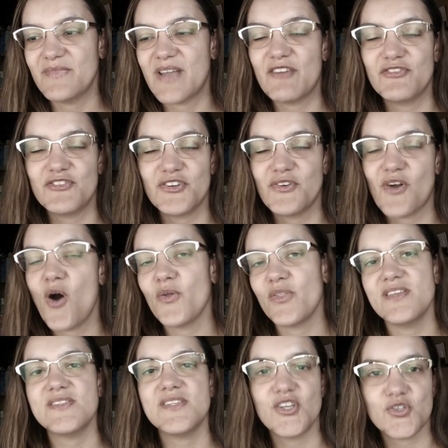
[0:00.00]
after all
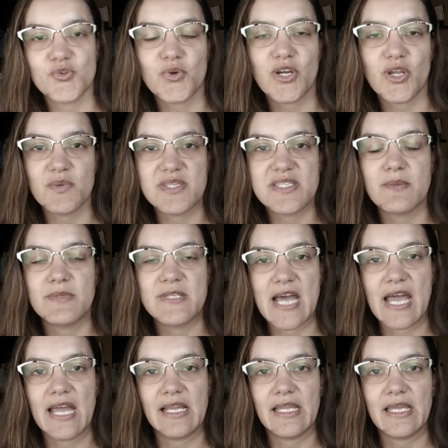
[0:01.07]
these years working with
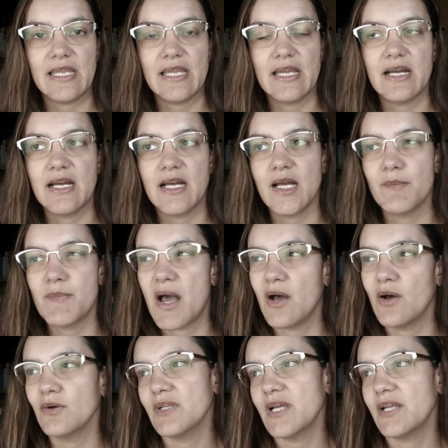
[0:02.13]
subtitling,
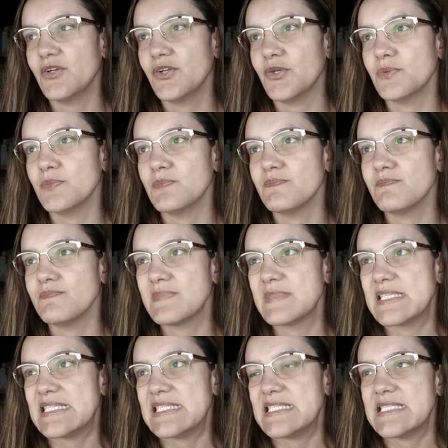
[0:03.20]
about, I don't know,
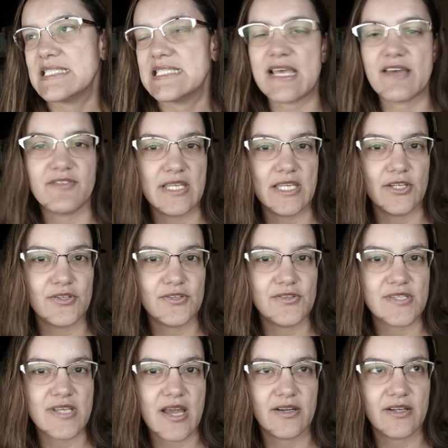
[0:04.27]
7
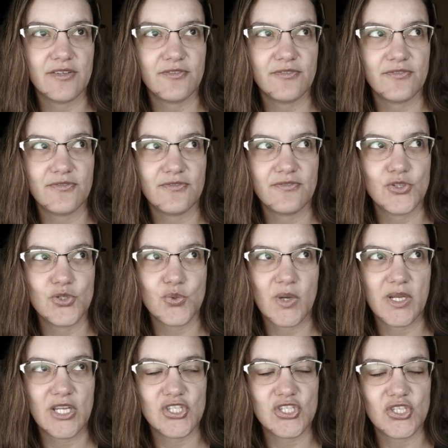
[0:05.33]
years out of
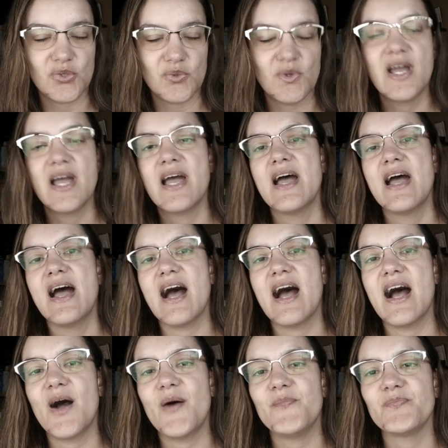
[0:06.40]
22,
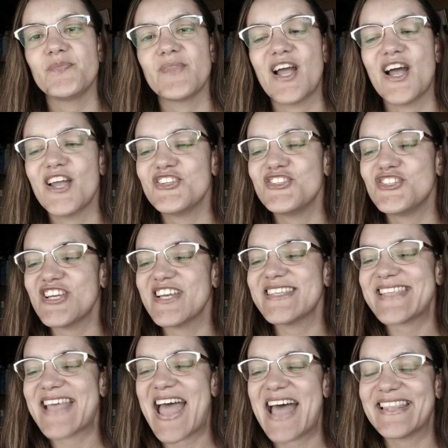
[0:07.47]
I
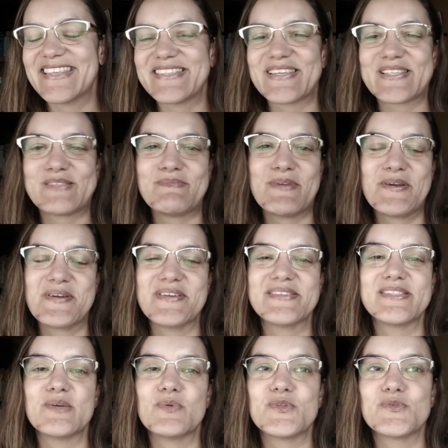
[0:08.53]
just had this
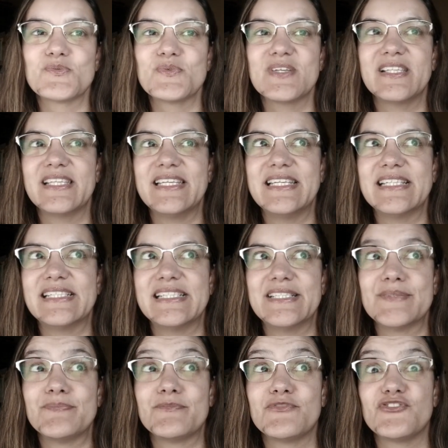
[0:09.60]
experience that was really
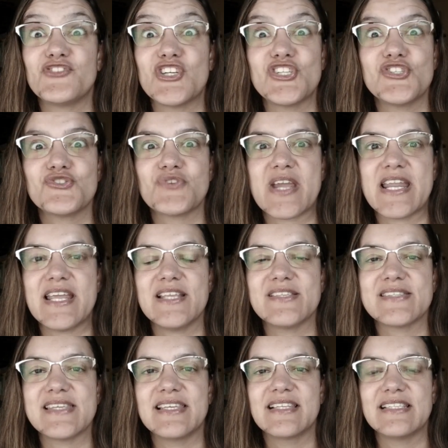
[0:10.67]
frustrating,
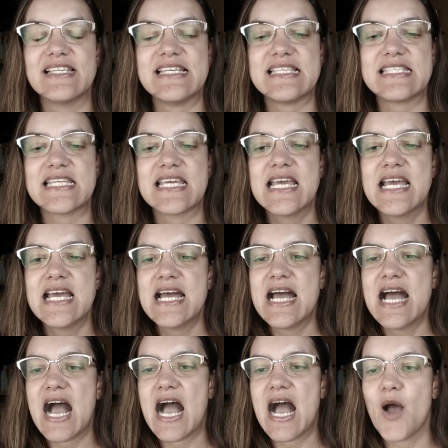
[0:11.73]
to say the least.
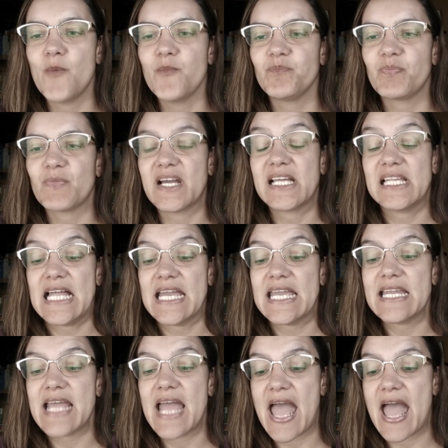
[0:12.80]
A
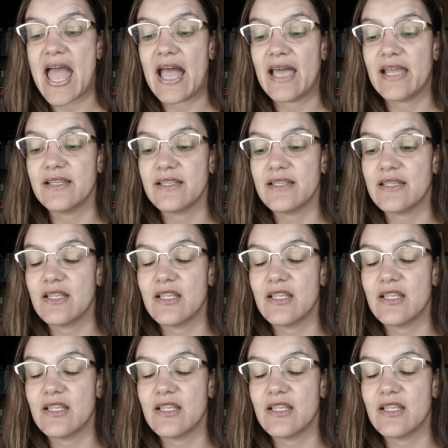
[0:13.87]
client had